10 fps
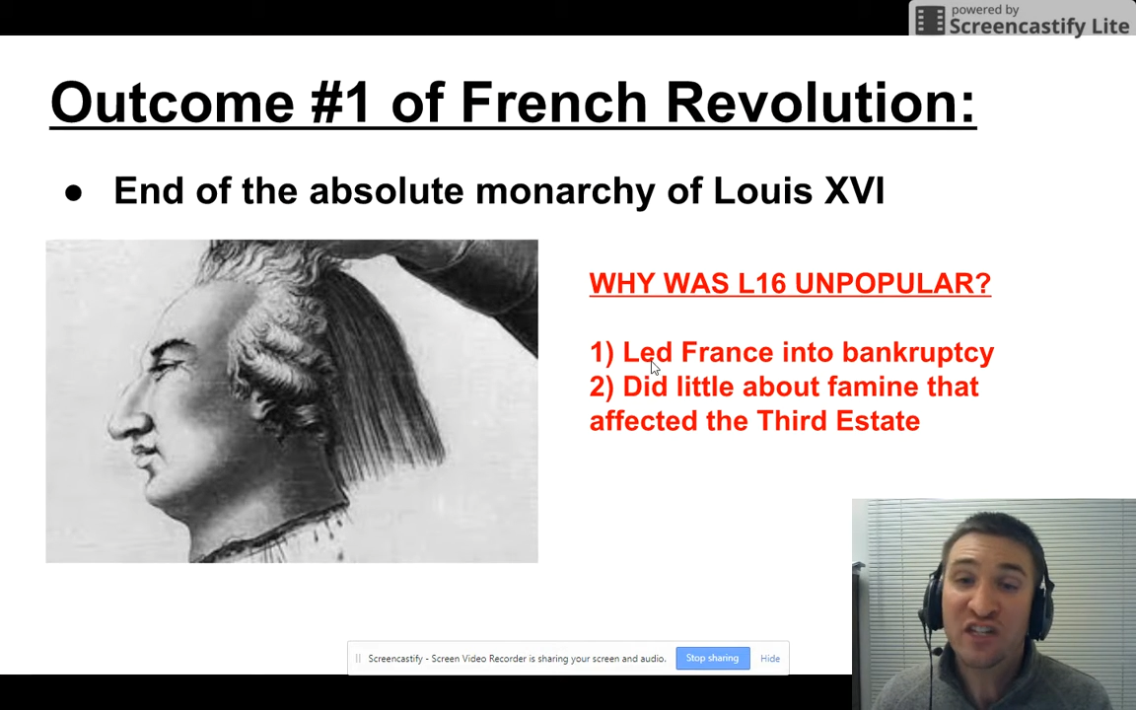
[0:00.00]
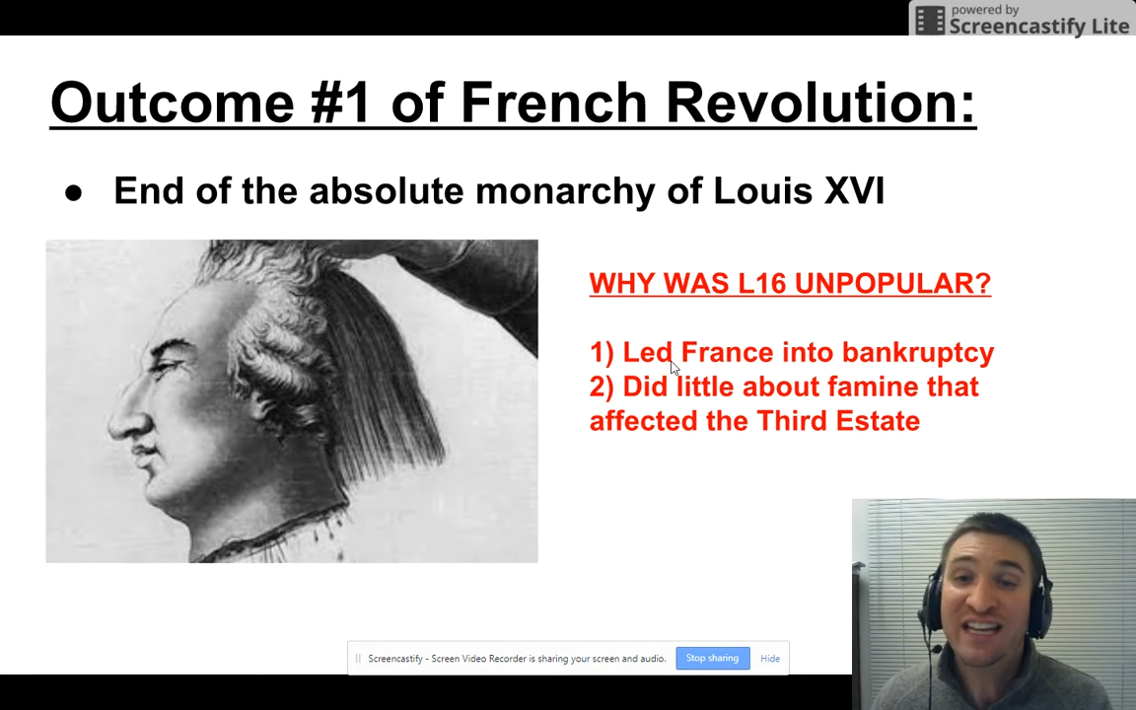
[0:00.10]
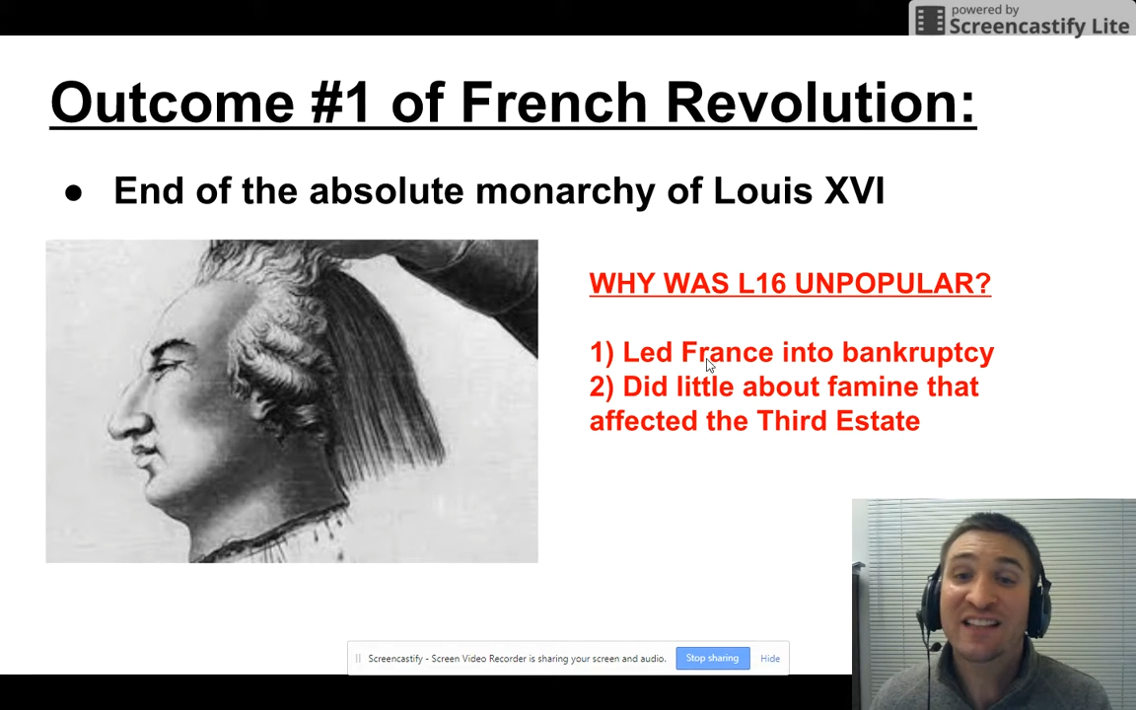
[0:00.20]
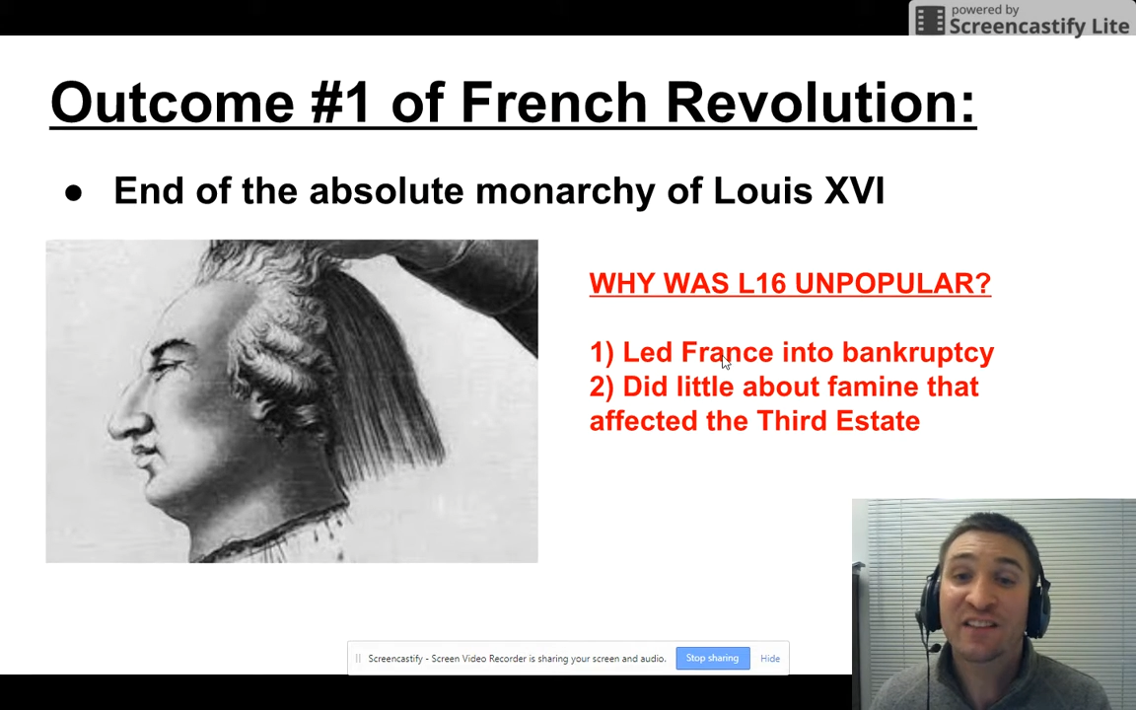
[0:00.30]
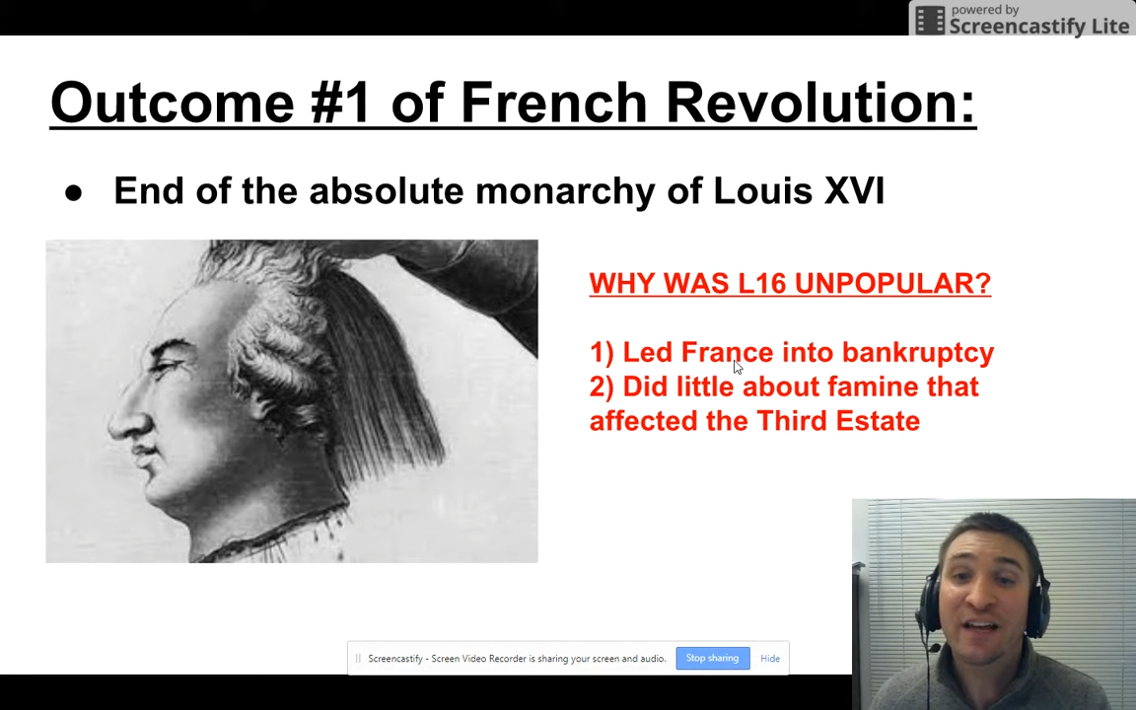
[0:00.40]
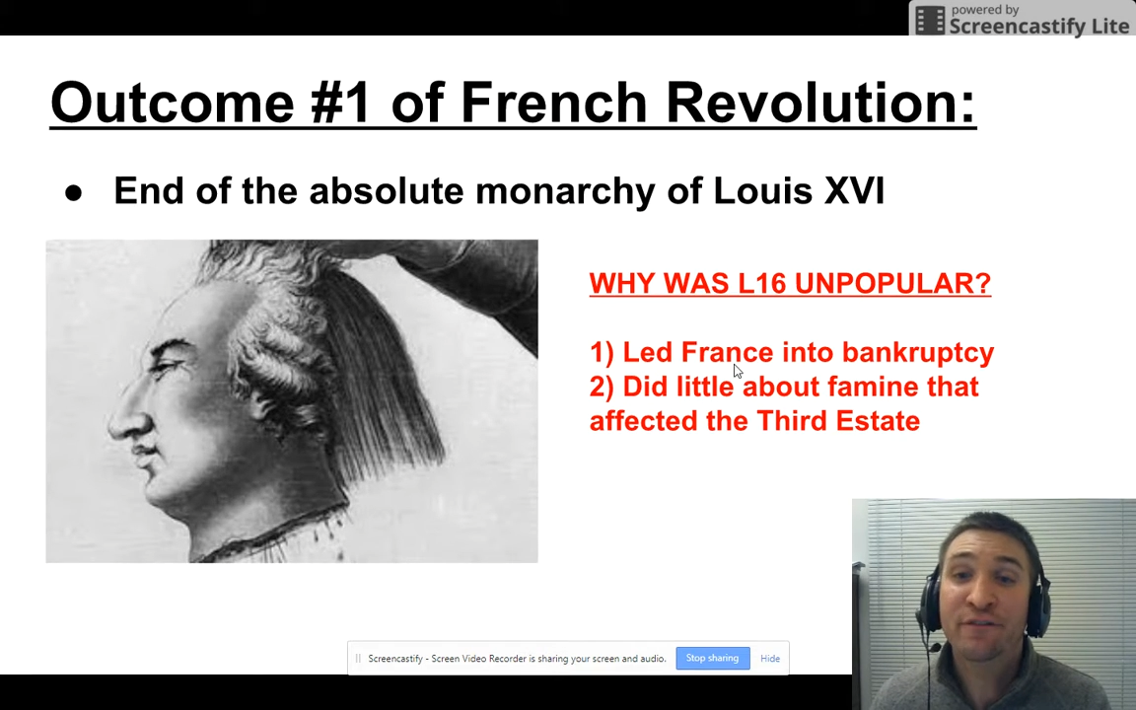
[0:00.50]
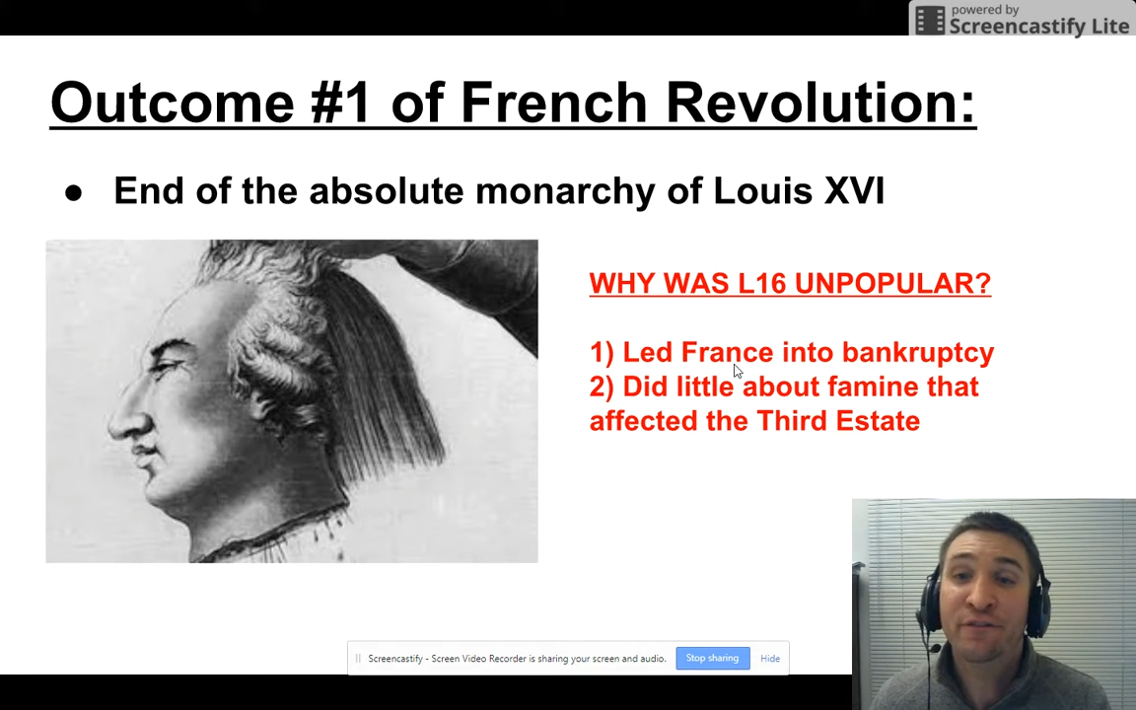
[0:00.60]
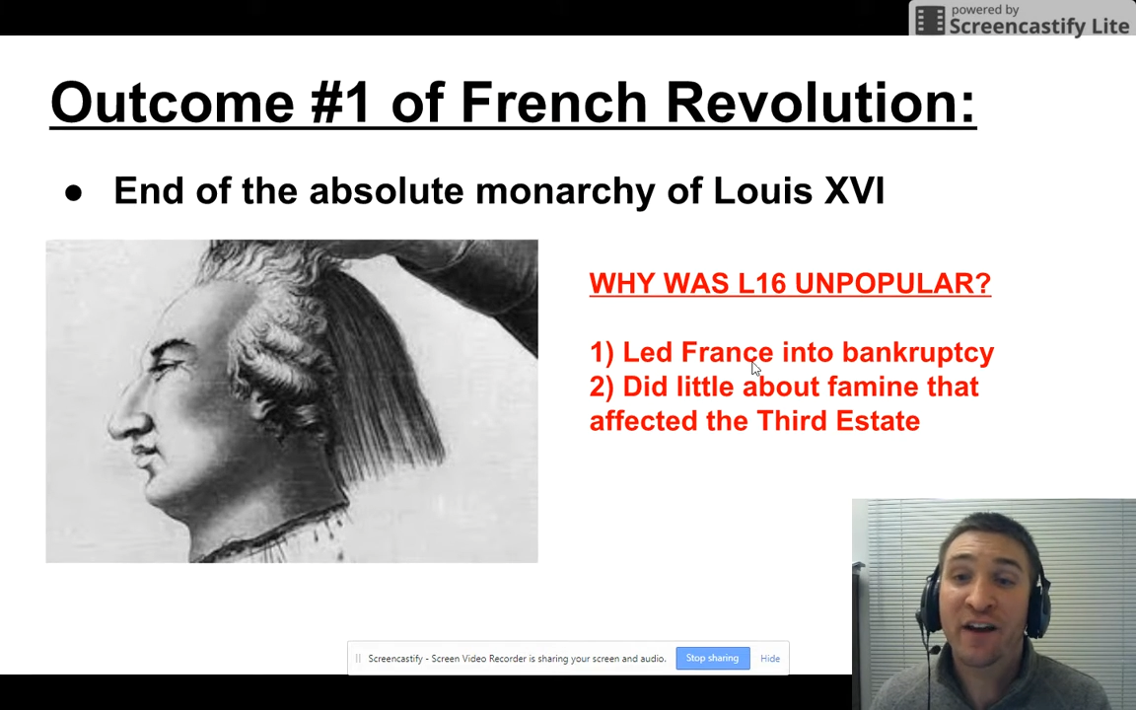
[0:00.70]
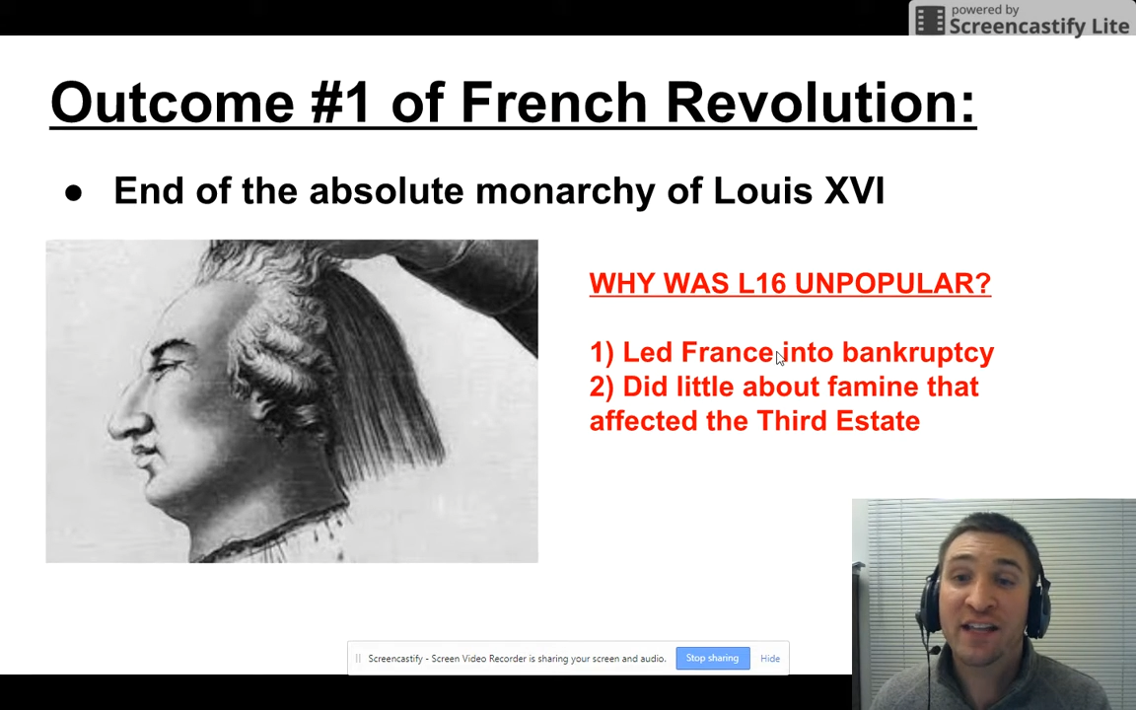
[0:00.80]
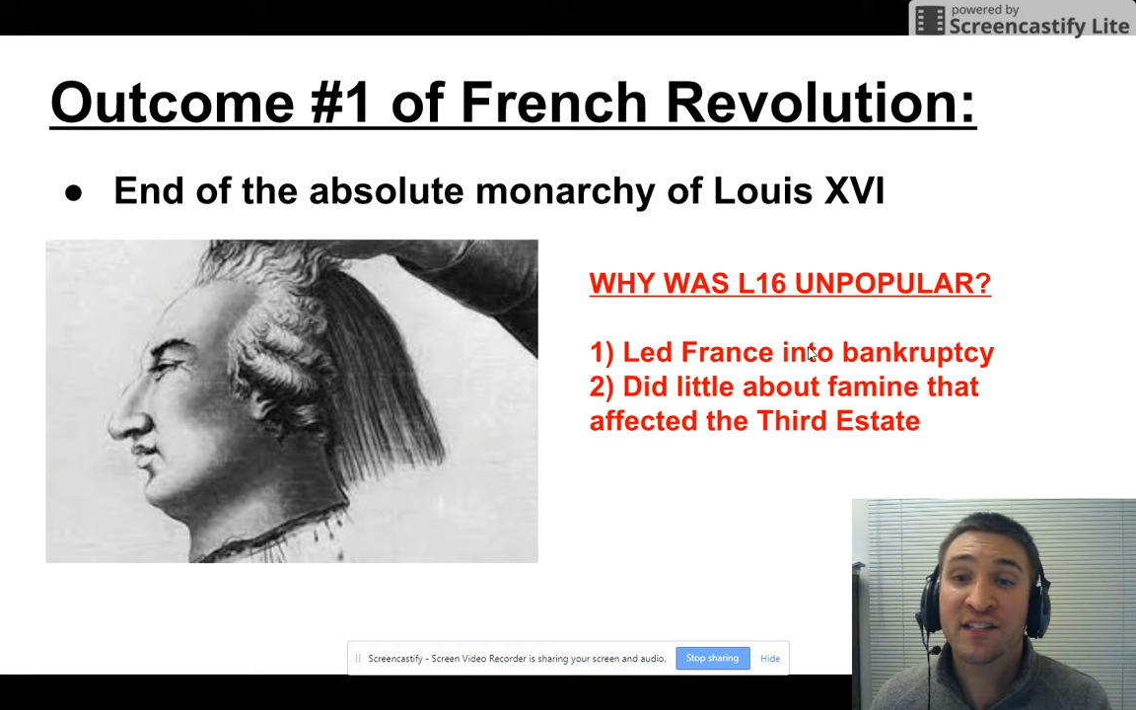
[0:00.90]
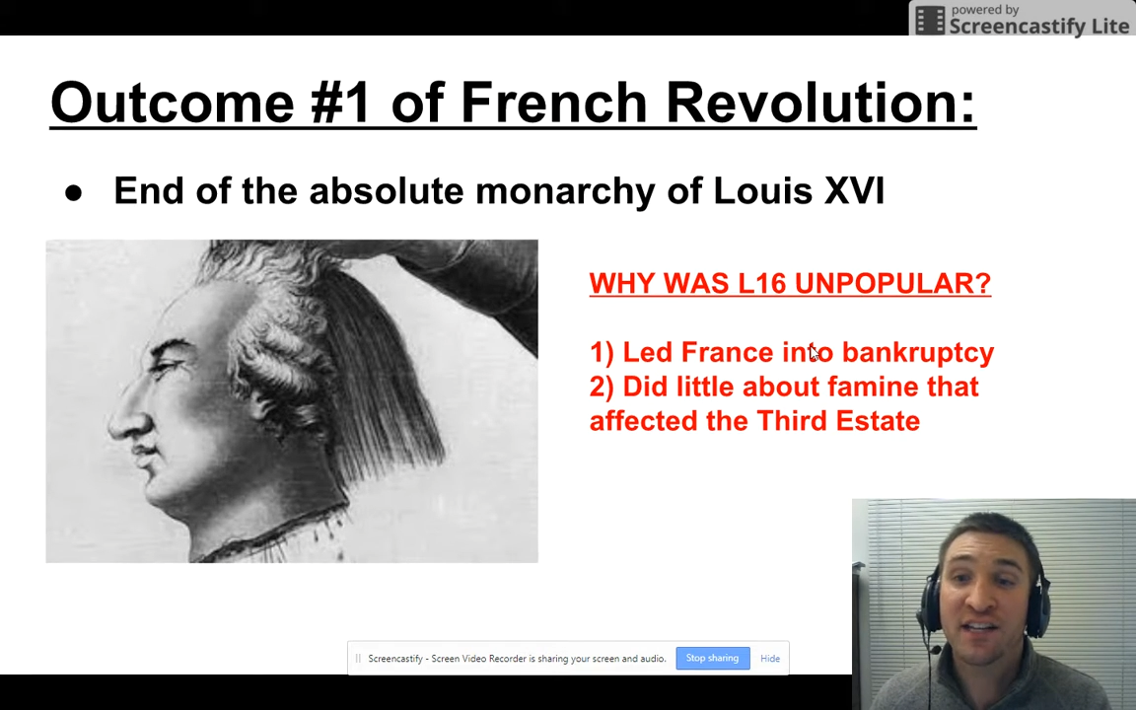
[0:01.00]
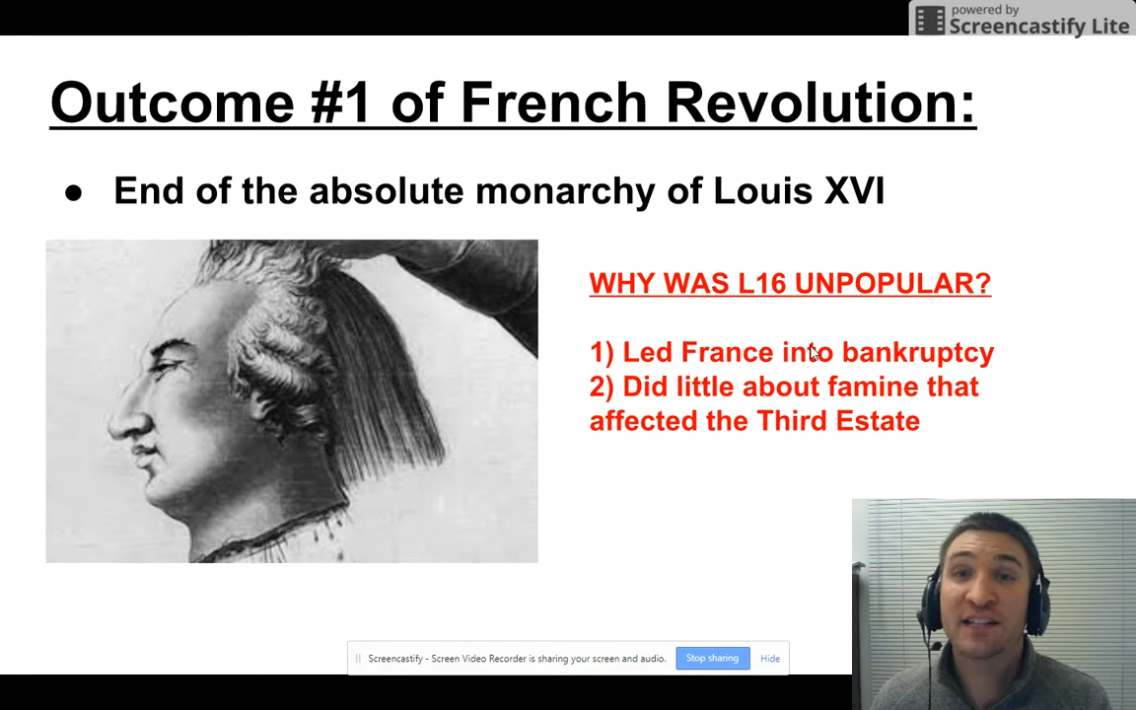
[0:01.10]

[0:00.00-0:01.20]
he led France